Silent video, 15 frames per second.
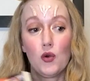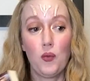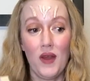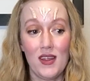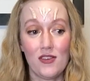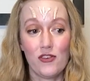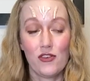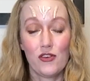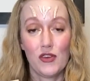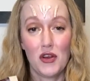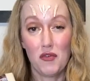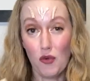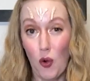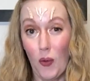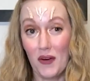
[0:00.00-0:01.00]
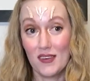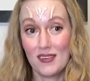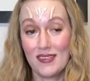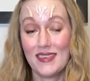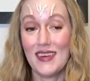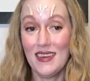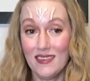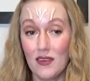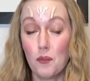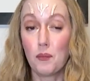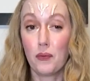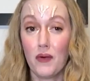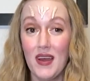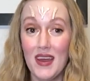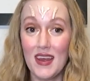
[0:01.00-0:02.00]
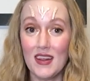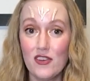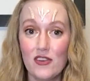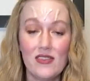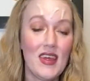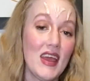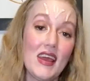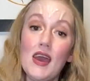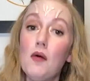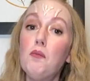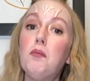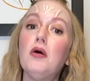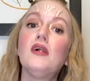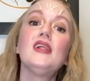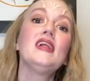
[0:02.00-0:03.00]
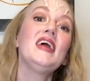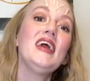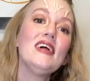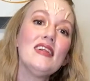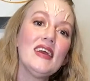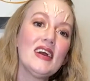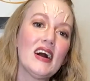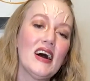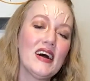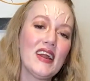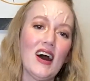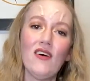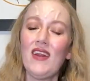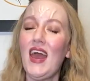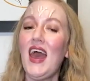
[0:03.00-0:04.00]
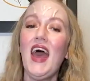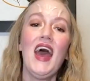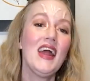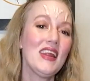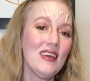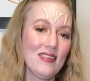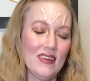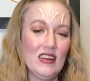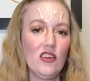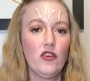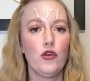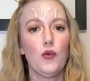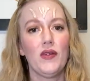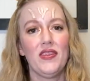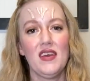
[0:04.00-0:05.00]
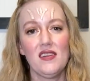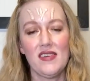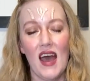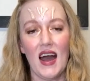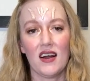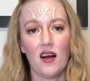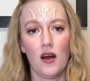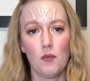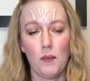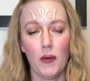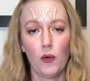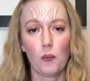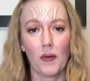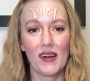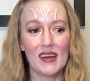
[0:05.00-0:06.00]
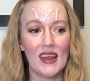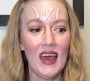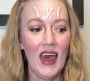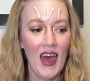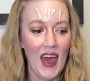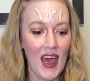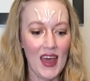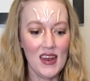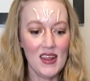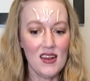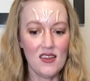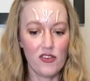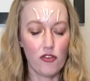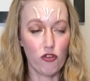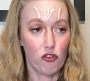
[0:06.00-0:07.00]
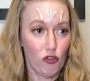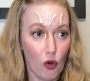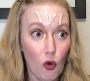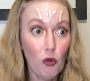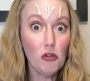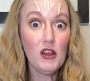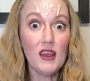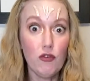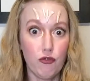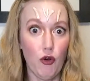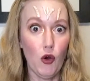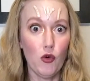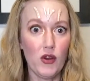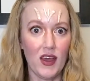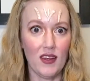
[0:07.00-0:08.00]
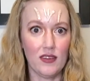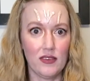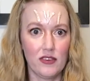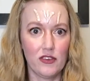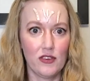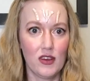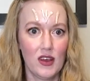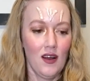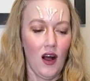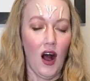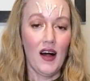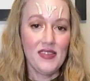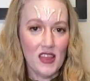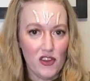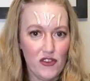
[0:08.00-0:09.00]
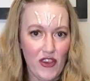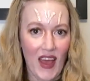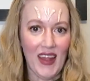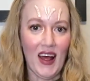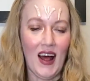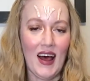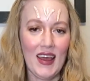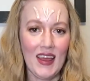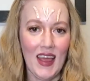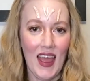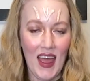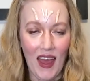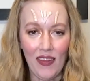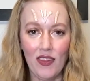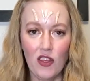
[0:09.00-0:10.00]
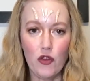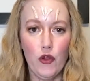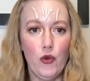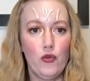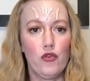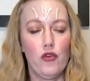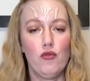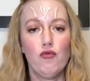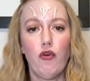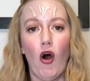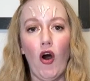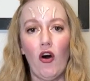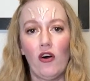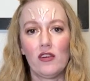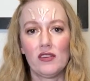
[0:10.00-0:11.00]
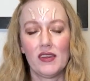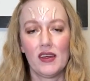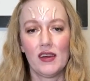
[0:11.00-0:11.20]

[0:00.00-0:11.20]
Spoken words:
which of course is abridged, they completely cut out anything to do with the attack on Bilbringi, and it is solely focused on the Jedi and the Yuuzhan Vong.